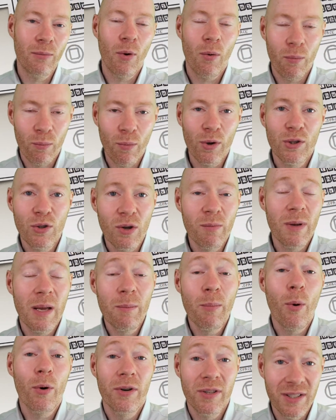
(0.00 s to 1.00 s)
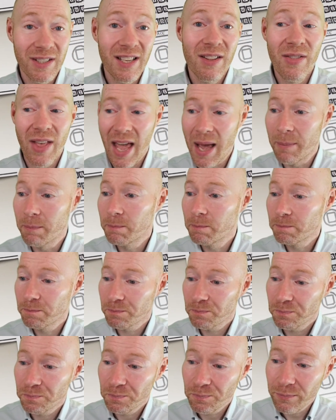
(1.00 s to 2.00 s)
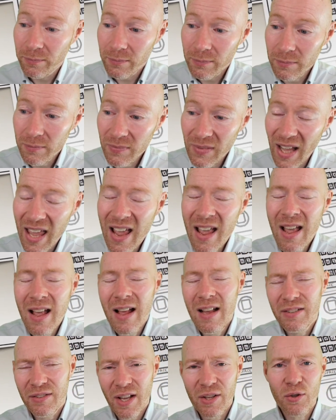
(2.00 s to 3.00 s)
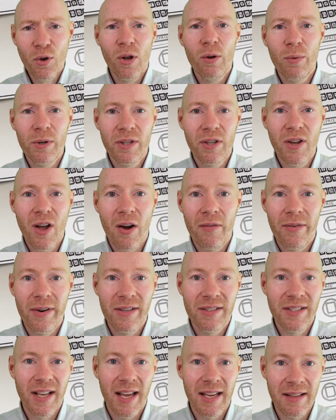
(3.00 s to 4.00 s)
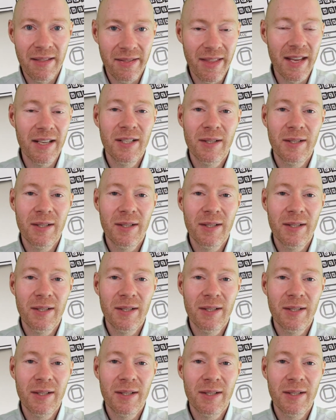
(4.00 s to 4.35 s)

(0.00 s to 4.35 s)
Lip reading: what's going to be important to them. So that's all I want to cover inside this